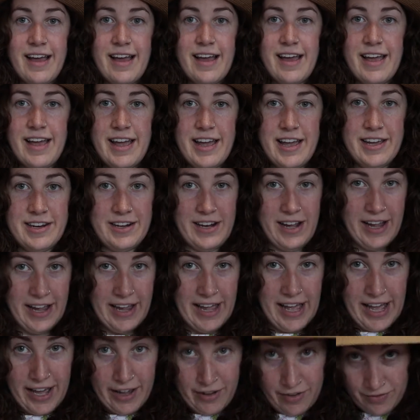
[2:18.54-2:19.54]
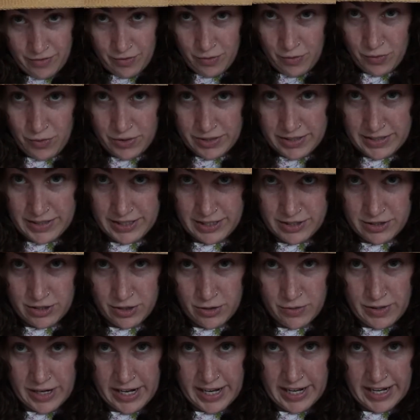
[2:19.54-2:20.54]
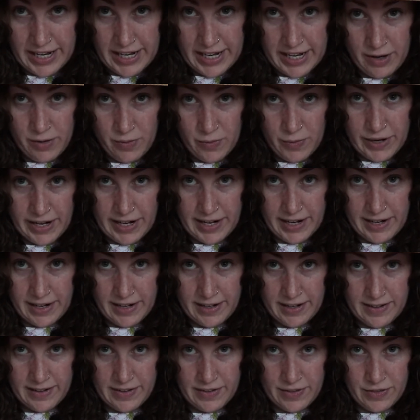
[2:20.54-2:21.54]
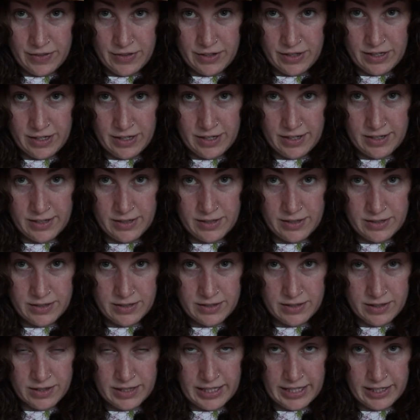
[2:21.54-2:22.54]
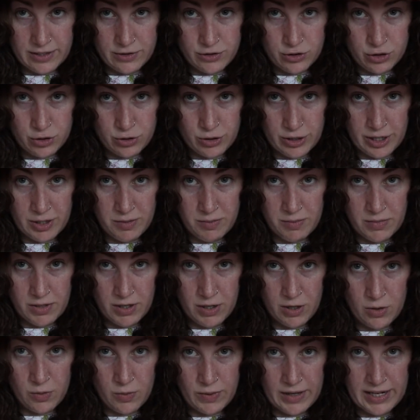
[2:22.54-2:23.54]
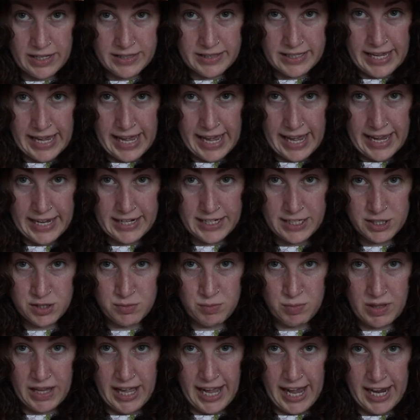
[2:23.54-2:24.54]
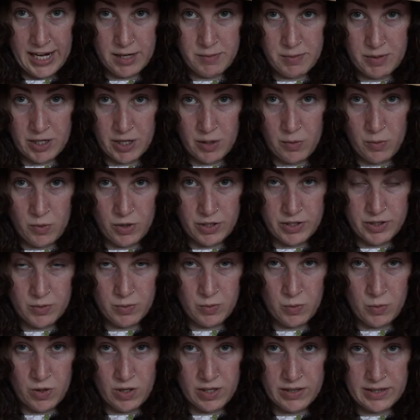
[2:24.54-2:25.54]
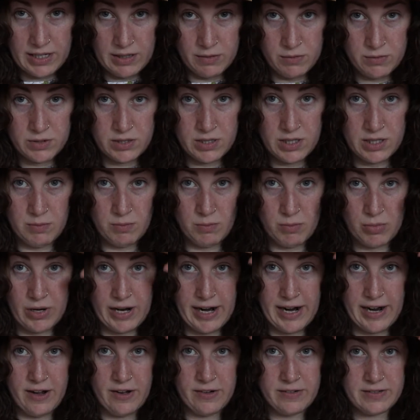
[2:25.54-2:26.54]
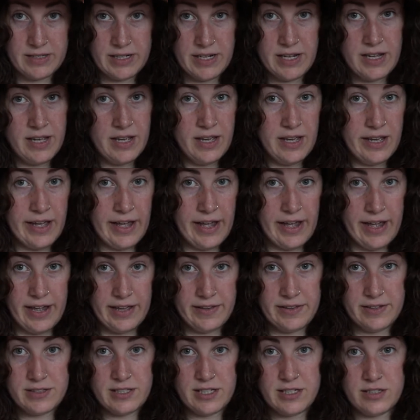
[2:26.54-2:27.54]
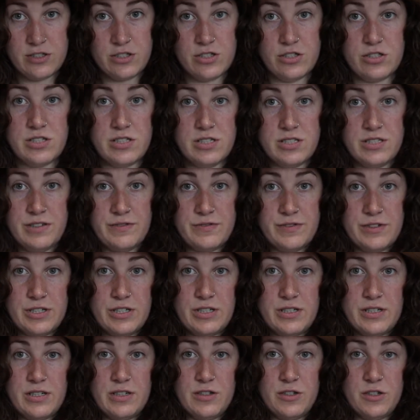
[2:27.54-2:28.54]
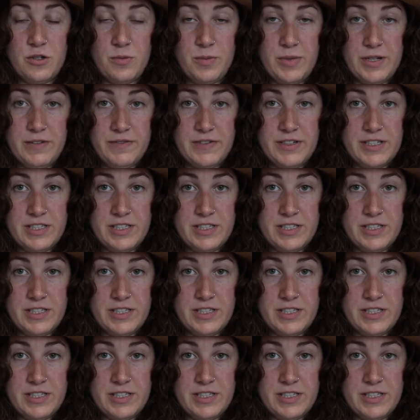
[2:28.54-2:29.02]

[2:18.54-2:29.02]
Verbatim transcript: And I have one of these already where the trim around the hat is black, but I wanted one that was in brown. And this has just a different, a little bit of